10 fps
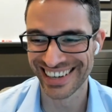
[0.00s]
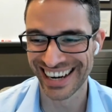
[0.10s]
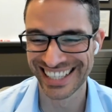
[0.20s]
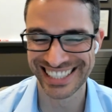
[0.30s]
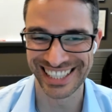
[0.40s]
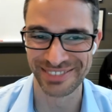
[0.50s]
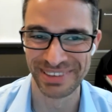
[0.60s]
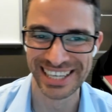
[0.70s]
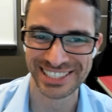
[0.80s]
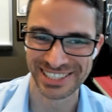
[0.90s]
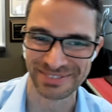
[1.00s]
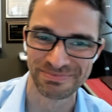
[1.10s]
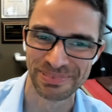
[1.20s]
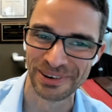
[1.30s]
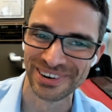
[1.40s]
Exclamation
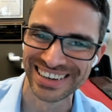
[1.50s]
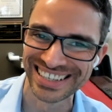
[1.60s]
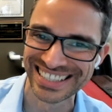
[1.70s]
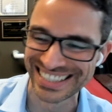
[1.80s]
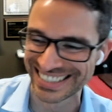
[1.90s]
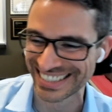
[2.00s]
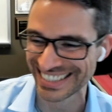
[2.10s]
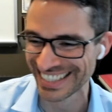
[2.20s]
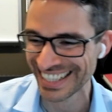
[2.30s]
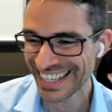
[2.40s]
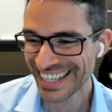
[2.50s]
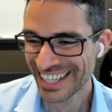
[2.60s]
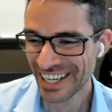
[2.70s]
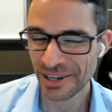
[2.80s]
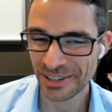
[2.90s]
point.
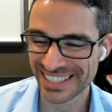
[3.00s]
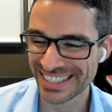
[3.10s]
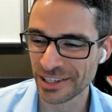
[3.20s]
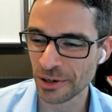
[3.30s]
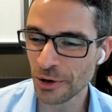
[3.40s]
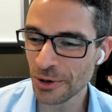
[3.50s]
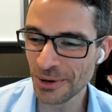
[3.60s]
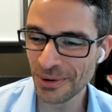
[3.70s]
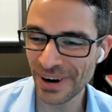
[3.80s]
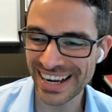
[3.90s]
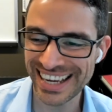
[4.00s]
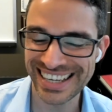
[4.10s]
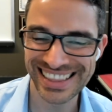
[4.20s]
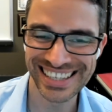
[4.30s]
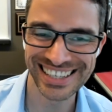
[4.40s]
We should say, ooh, I
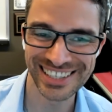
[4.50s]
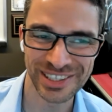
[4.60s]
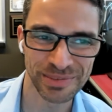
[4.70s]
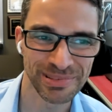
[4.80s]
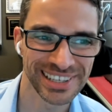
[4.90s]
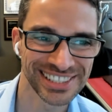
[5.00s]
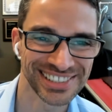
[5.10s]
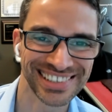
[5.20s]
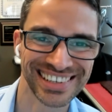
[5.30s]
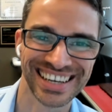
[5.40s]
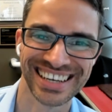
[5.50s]
can't think under pressure.